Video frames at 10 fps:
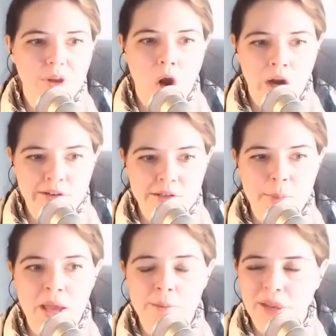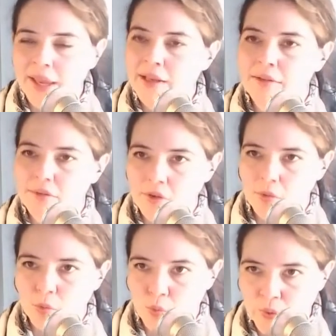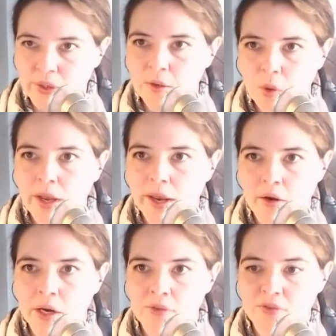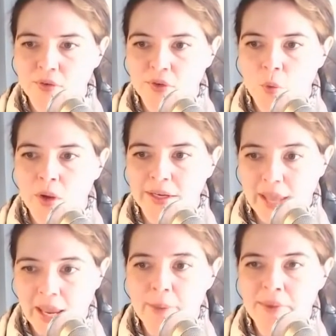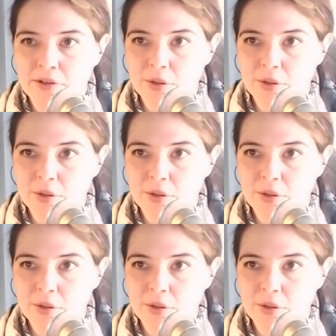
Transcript: Our spy planes is really why Area 51 came into